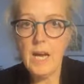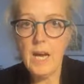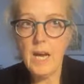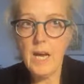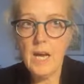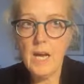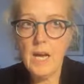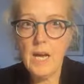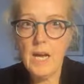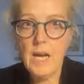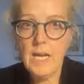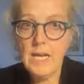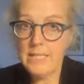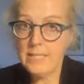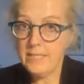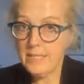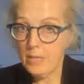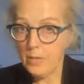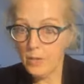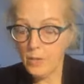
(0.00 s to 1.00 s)

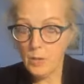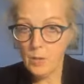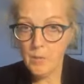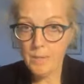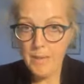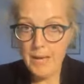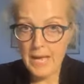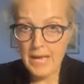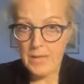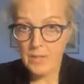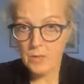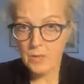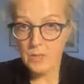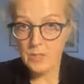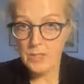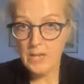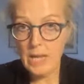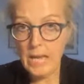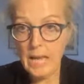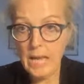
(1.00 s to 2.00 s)
Let's tell you
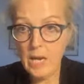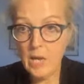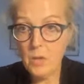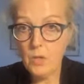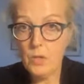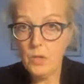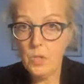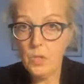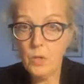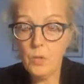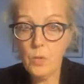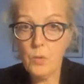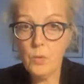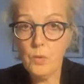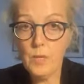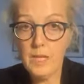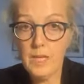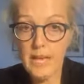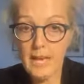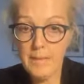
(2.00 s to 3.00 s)
about how
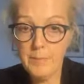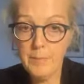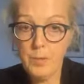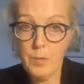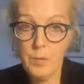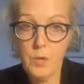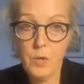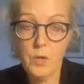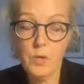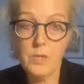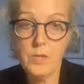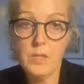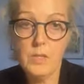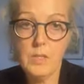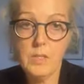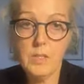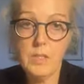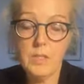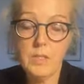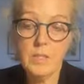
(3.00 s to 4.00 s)
you claim your
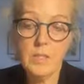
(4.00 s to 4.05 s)
costs.